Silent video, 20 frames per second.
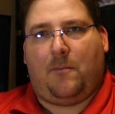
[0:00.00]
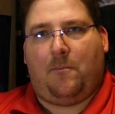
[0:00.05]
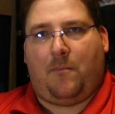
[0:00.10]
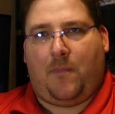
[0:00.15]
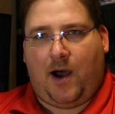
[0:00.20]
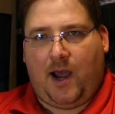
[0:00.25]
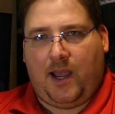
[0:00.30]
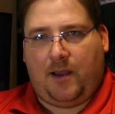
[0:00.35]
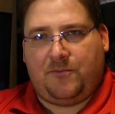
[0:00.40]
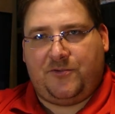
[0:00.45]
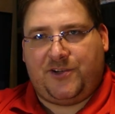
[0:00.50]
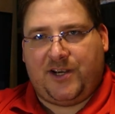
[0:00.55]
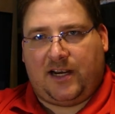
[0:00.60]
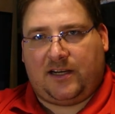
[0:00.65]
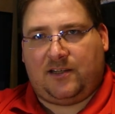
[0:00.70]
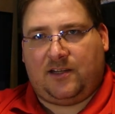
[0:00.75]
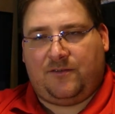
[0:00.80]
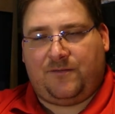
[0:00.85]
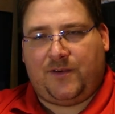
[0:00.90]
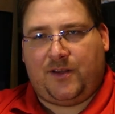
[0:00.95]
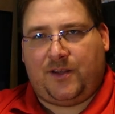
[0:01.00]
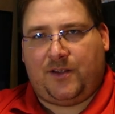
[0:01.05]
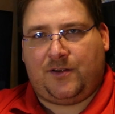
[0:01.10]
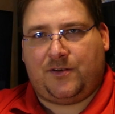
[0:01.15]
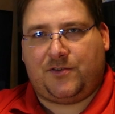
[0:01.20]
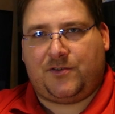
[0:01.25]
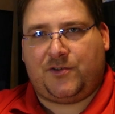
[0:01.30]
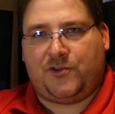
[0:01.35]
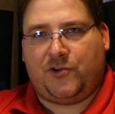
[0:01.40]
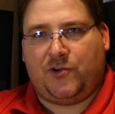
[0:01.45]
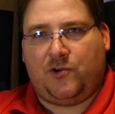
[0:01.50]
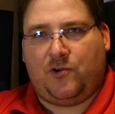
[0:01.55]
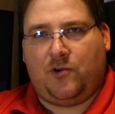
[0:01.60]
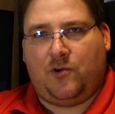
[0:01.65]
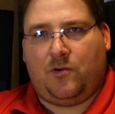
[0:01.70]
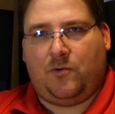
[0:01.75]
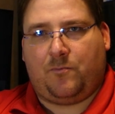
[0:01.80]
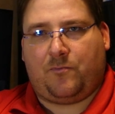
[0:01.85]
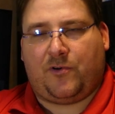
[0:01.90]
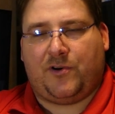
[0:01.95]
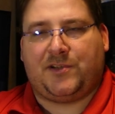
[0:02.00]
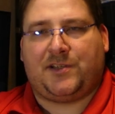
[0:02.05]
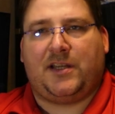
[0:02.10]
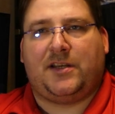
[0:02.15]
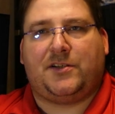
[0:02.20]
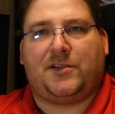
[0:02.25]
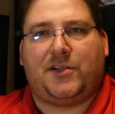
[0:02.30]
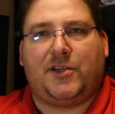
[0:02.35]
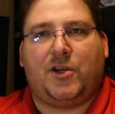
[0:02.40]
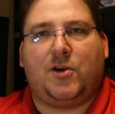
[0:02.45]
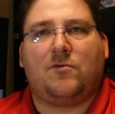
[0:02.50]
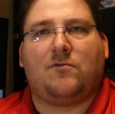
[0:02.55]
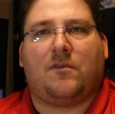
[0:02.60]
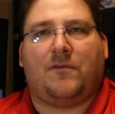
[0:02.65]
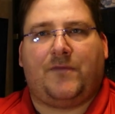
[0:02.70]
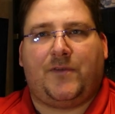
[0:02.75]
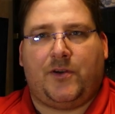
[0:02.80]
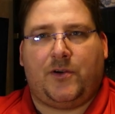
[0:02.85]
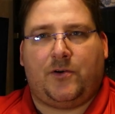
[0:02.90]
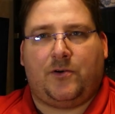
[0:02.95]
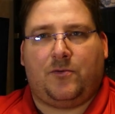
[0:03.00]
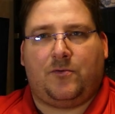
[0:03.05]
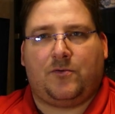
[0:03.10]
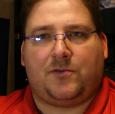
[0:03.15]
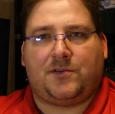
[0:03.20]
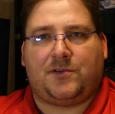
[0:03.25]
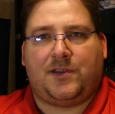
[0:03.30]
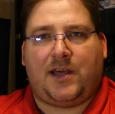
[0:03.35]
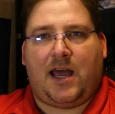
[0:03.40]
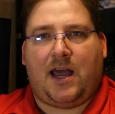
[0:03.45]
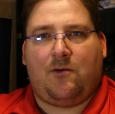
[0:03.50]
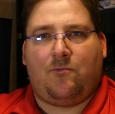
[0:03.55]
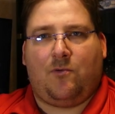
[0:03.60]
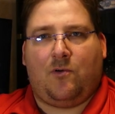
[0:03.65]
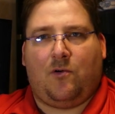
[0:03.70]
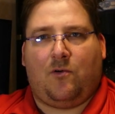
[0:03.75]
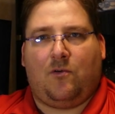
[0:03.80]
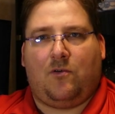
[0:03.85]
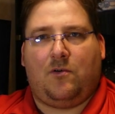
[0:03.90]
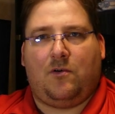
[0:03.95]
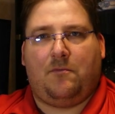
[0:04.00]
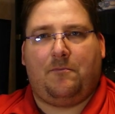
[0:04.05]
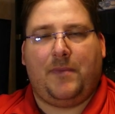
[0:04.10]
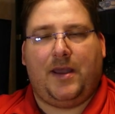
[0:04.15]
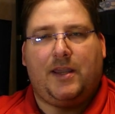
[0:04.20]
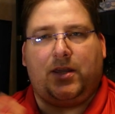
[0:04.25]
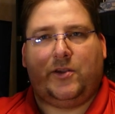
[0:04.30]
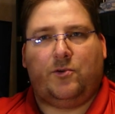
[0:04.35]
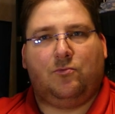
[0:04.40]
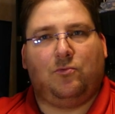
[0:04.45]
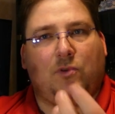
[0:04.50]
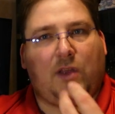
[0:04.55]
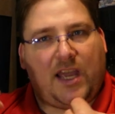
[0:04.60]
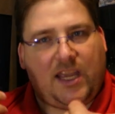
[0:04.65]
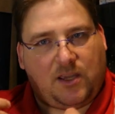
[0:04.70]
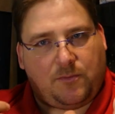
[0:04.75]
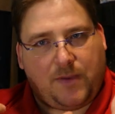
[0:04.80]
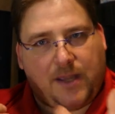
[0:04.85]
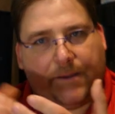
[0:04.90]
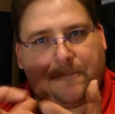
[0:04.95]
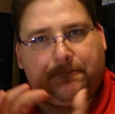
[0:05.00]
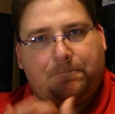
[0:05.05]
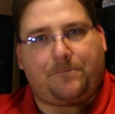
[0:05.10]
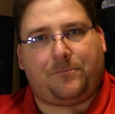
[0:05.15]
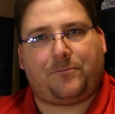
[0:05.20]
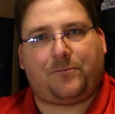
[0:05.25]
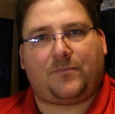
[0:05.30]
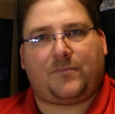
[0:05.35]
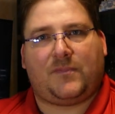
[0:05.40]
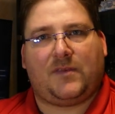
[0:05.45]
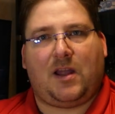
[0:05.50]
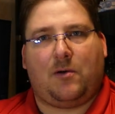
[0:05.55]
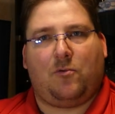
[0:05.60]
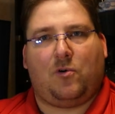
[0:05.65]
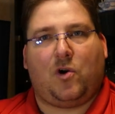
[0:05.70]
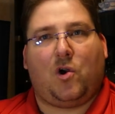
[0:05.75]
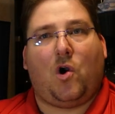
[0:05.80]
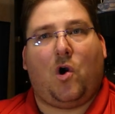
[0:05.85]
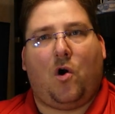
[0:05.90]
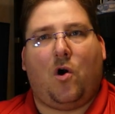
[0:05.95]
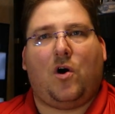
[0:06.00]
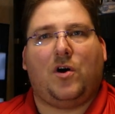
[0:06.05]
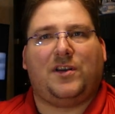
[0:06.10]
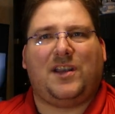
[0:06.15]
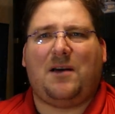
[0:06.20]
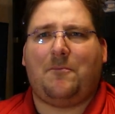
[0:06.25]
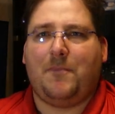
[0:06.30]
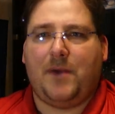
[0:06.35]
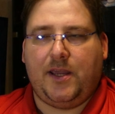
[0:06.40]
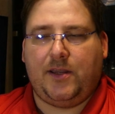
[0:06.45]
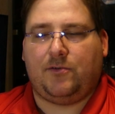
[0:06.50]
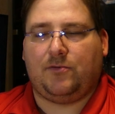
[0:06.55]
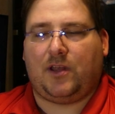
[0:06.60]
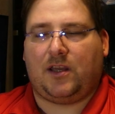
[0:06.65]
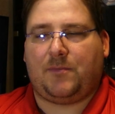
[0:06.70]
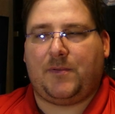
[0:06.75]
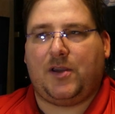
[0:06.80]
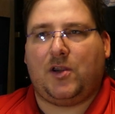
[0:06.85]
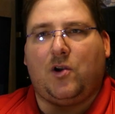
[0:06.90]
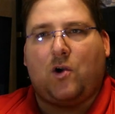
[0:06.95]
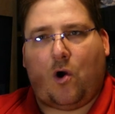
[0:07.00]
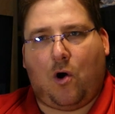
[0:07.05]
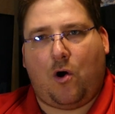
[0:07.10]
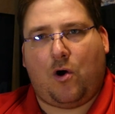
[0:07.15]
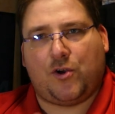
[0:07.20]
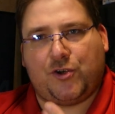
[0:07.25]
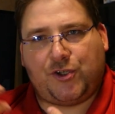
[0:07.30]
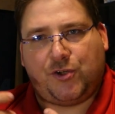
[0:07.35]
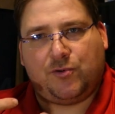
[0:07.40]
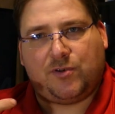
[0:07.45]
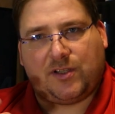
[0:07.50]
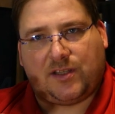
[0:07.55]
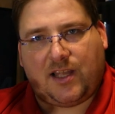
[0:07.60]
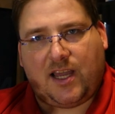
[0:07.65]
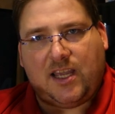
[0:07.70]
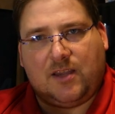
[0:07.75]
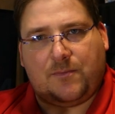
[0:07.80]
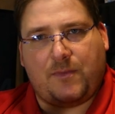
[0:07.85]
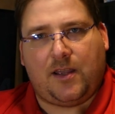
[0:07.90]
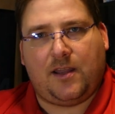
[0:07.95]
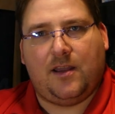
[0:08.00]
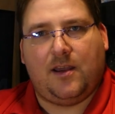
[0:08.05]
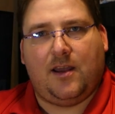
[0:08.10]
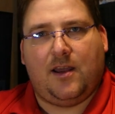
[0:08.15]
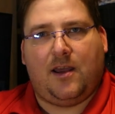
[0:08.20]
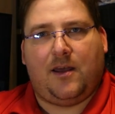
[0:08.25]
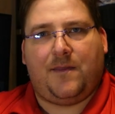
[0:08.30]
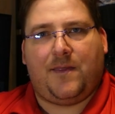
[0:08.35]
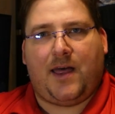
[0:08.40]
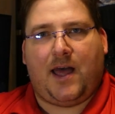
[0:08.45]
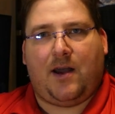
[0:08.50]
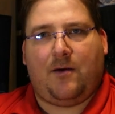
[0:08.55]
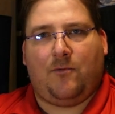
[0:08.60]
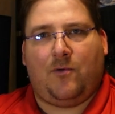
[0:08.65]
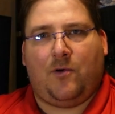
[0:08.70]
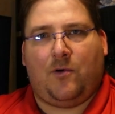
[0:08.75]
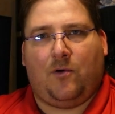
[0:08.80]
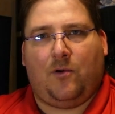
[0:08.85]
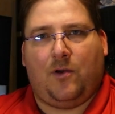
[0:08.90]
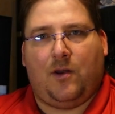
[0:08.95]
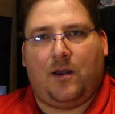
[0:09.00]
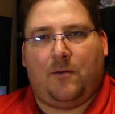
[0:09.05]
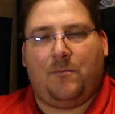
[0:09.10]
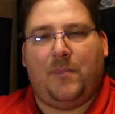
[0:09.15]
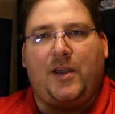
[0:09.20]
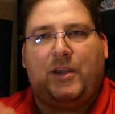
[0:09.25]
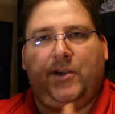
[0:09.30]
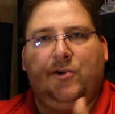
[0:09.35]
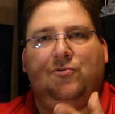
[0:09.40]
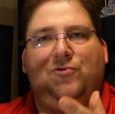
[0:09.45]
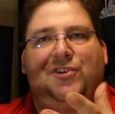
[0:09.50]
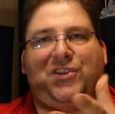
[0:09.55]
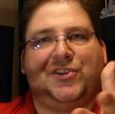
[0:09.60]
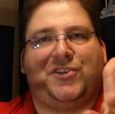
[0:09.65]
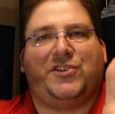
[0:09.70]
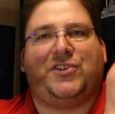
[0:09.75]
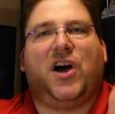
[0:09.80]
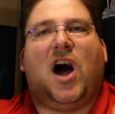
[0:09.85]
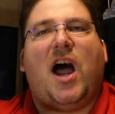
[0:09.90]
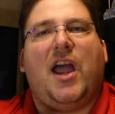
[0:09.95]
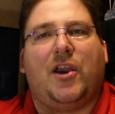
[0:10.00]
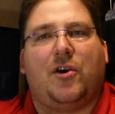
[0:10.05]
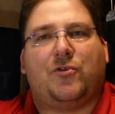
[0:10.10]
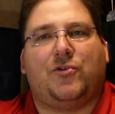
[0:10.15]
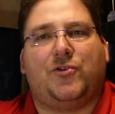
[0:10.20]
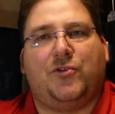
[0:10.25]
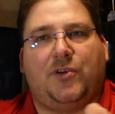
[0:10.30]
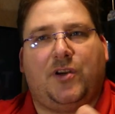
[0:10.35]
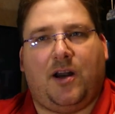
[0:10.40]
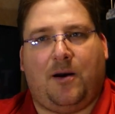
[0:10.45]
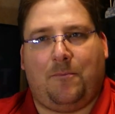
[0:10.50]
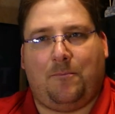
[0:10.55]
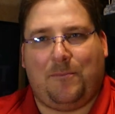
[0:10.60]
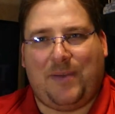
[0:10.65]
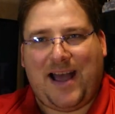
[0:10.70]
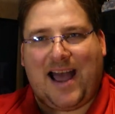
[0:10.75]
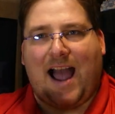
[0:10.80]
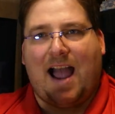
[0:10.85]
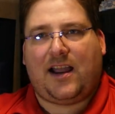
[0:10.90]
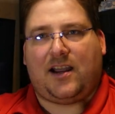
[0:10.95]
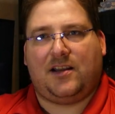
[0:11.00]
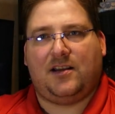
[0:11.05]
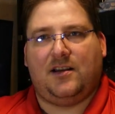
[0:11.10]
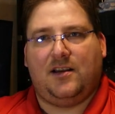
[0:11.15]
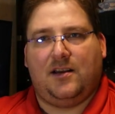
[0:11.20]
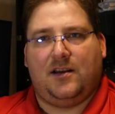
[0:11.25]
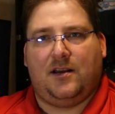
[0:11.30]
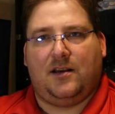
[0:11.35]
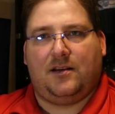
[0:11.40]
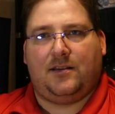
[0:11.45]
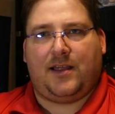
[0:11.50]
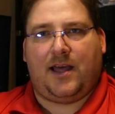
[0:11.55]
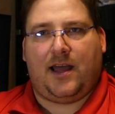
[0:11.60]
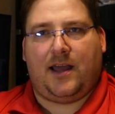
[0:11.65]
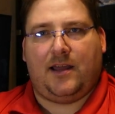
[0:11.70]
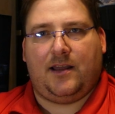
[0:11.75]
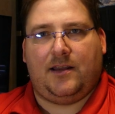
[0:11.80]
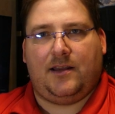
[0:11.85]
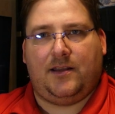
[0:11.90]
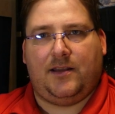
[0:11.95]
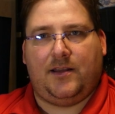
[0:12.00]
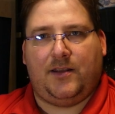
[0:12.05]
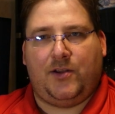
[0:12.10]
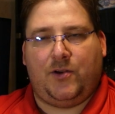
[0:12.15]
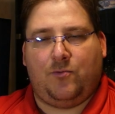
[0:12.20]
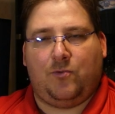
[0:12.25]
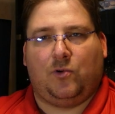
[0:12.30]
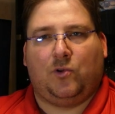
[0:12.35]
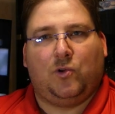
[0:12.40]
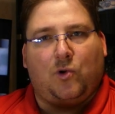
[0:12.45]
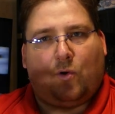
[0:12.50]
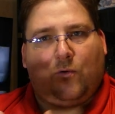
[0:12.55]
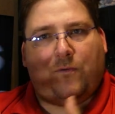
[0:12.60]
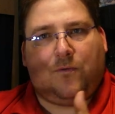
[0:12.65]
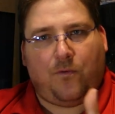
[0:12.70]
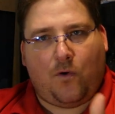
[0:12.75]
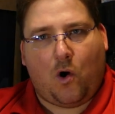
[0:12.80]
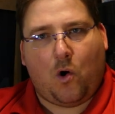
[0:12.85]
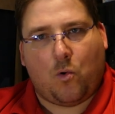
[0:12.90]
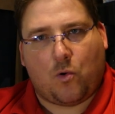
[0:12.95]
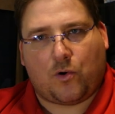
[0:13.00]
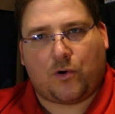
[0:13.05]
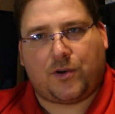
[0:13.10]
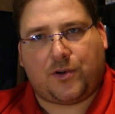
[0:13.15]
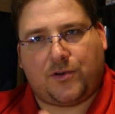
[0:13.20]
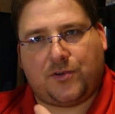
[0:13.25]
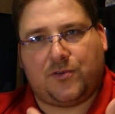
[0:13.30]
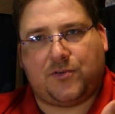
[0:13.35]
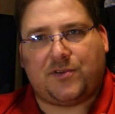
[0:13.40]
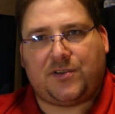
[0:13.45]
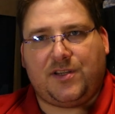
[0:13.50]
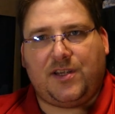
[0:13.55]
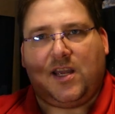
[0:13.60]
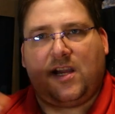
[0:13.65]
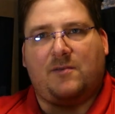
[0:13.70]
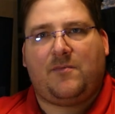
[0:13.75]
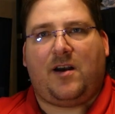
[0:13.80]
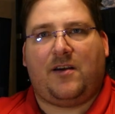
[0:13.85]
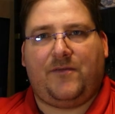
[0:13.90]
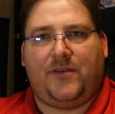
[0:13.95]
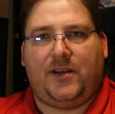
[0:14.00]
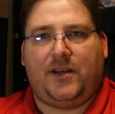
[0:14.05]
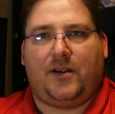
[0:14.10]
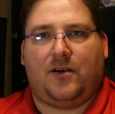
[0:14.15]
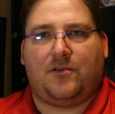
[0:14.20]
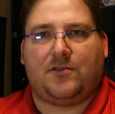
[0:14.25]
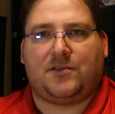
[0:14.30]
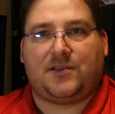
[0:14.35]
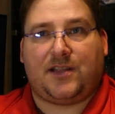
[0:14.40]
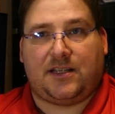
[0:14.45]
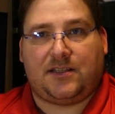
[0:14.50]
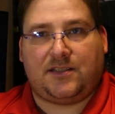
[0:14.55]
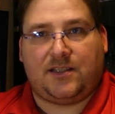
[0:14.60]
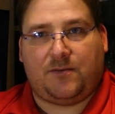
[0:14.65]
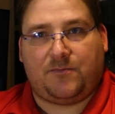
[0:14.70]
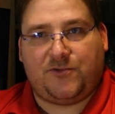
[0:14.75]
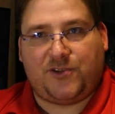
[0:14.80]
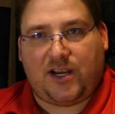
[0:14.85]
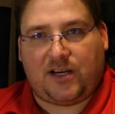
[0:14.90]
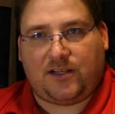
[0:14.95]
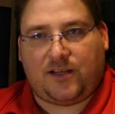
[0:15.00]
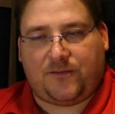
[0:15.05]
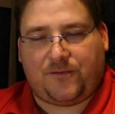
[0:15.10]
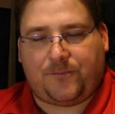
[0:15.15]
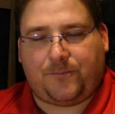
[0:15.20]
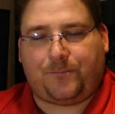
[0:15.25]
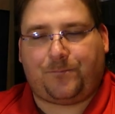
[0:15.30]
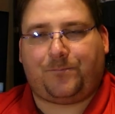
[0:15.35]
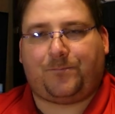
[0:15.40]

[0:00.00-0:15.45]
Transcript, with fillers: my objective is to present to you reviews that will make you like me. That will cause, not make you like me, cause you to like me. That will make you desire to come back. That you will look forward to seeing my videos. That's the objective.